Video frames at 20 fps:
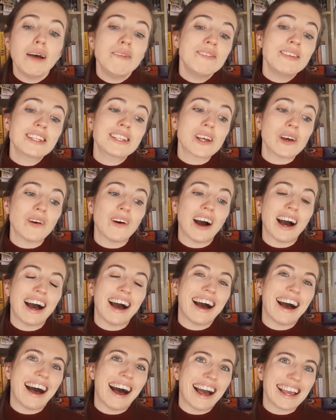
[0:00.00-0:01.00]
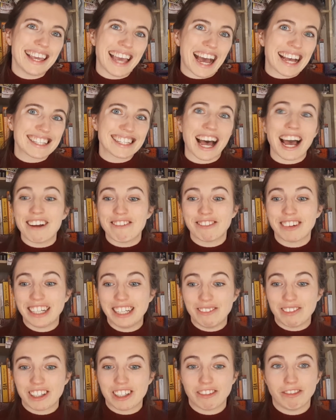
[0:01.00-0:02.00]
So yes, I really
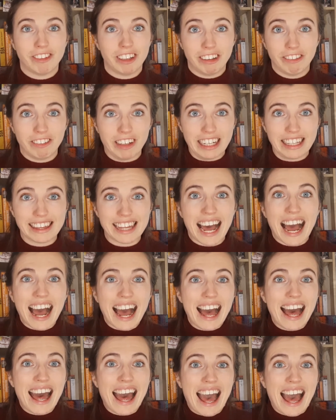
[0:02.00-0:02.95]
want to reread that